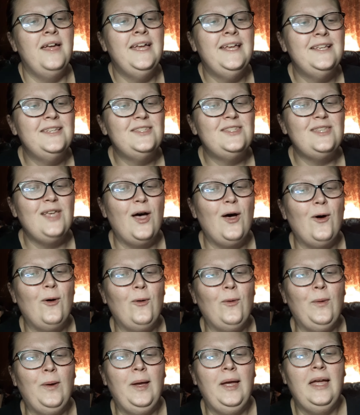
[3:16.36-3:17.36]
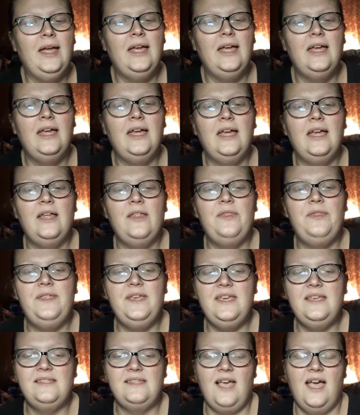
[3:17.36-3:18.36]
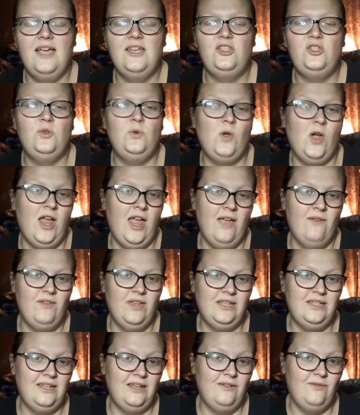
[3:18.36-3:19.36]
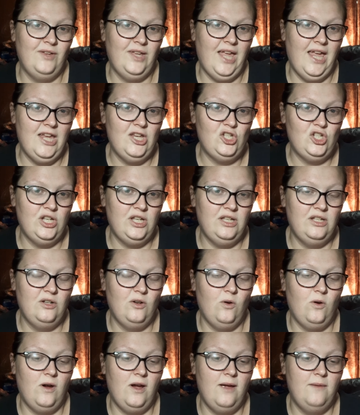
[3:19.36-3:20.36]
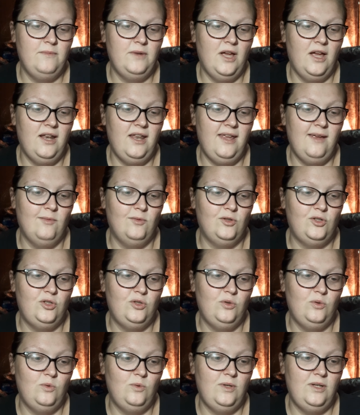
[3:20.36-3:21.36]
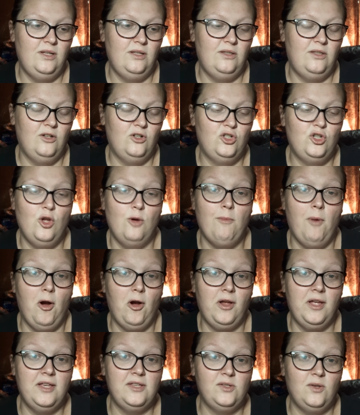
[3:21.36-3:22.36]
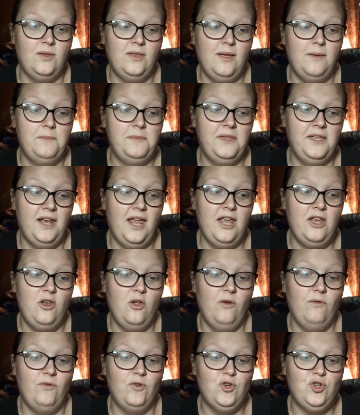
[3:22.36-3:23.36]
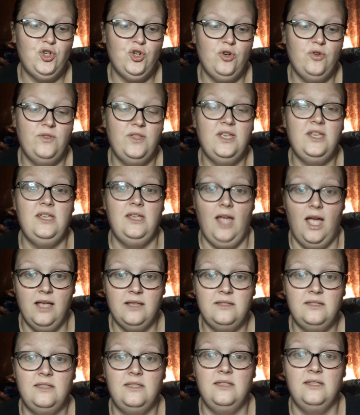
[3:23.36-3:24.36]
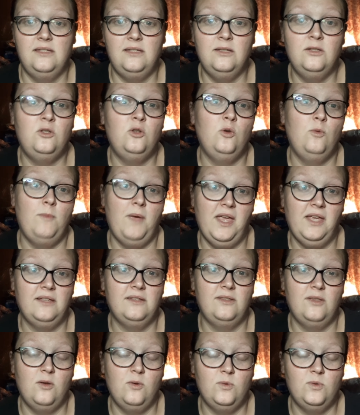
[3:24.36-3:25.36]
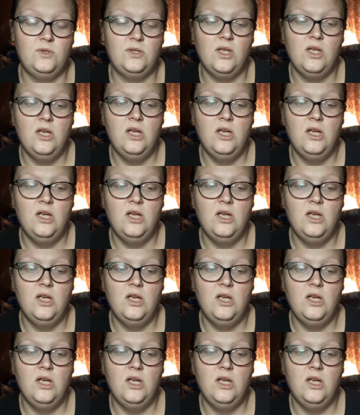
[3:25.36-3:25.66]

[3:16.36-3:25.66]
So these guys do not have identification, or I'm not able to, there's no markings on them that I know for sure that, yes, this is who makes those.